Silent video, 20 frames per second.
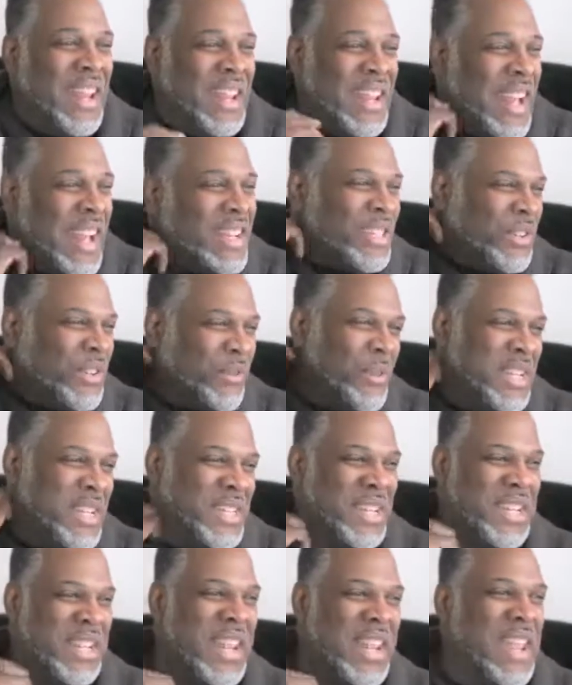that's the
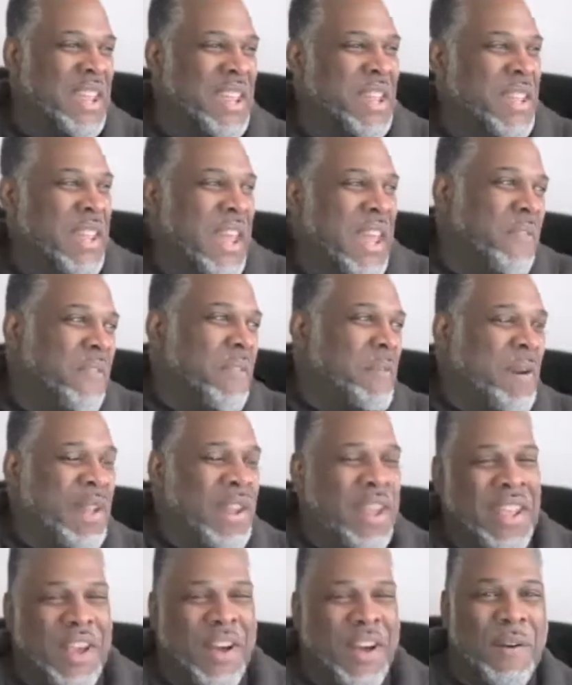reason that
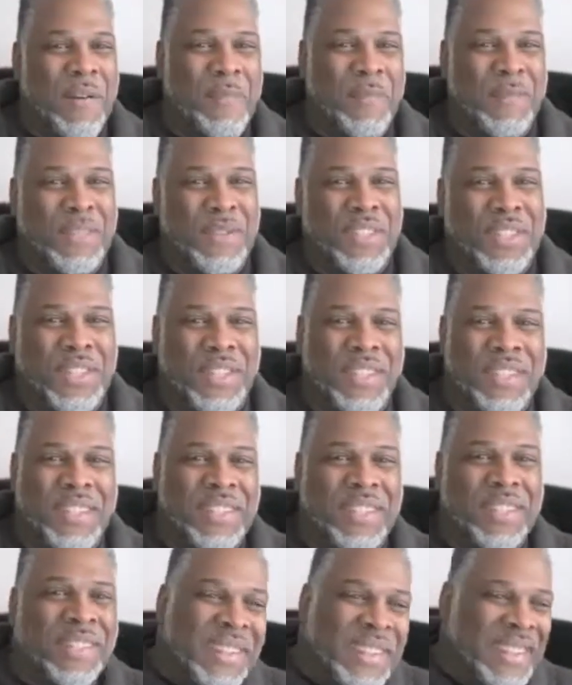everybody comes
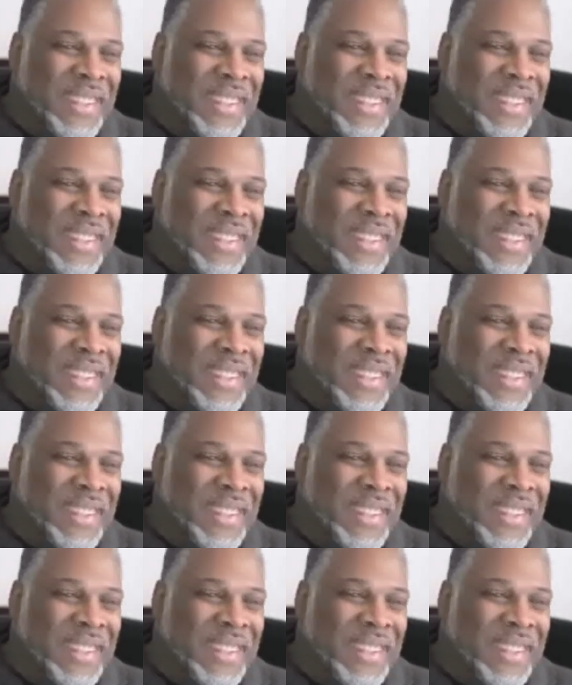to,